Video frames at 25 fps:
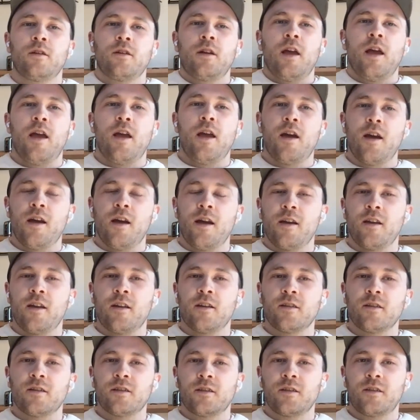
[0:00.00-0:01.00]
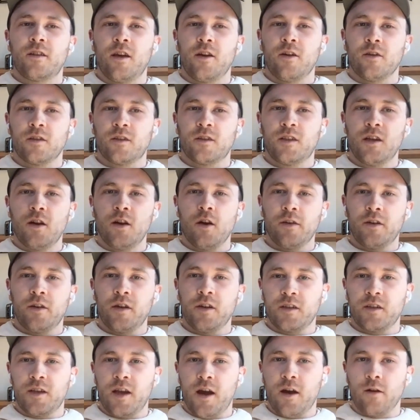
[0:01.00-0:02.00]
and they'll see all the
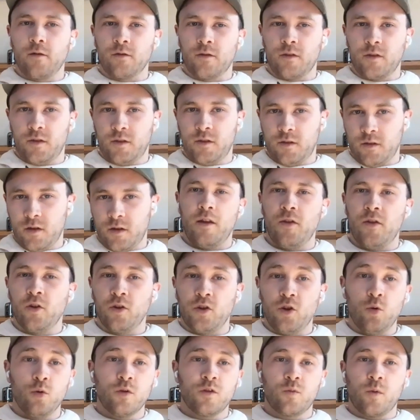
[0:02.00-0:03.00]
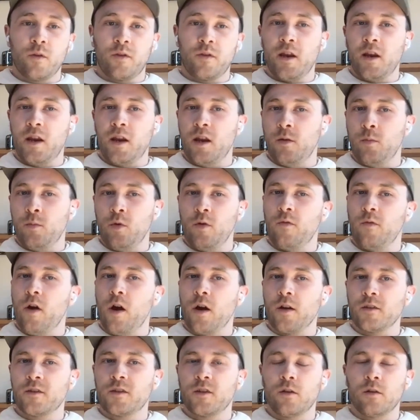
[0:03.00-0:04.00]
discounts and they'll use what they need and move
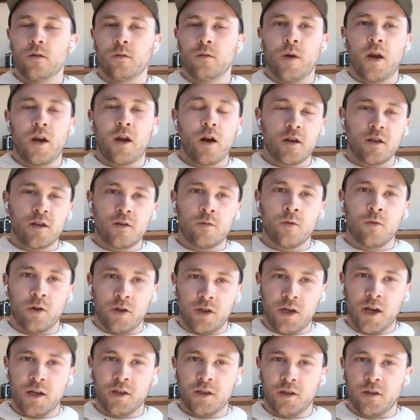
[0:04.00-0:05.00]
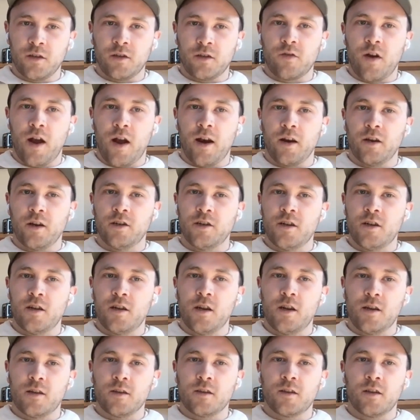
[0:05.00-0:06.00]
on. So my customer retention
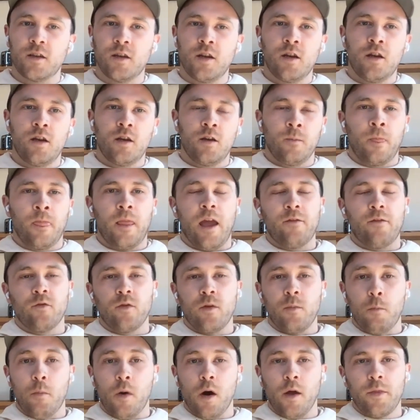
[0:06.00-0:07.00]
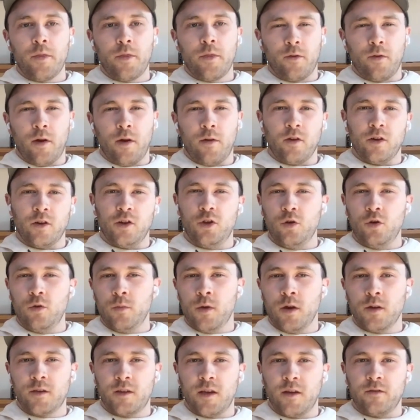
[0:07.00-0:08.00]
strategy is every month or every 2
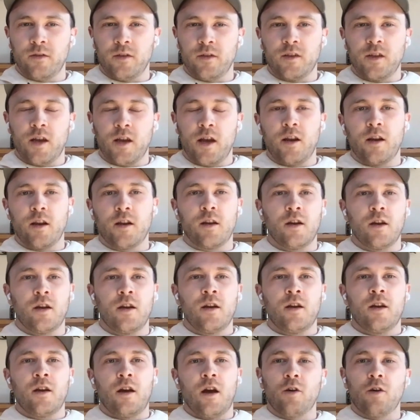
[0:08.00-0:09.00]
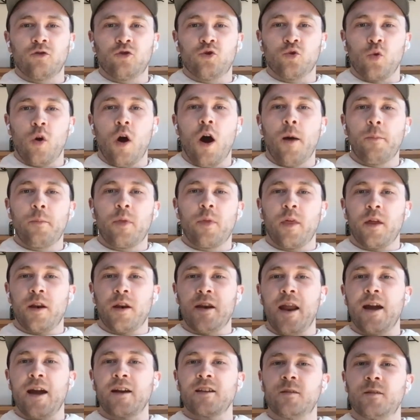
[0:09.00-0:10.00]
months, I've decided I'll drop the
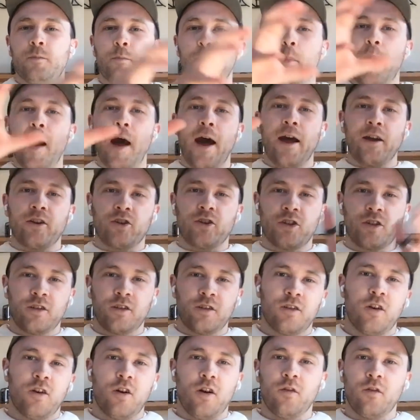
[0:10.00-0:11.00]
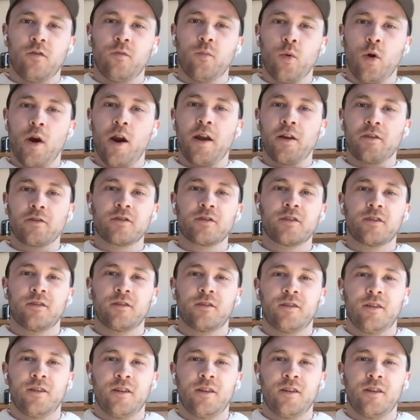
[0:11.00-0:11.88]
next batch of brands.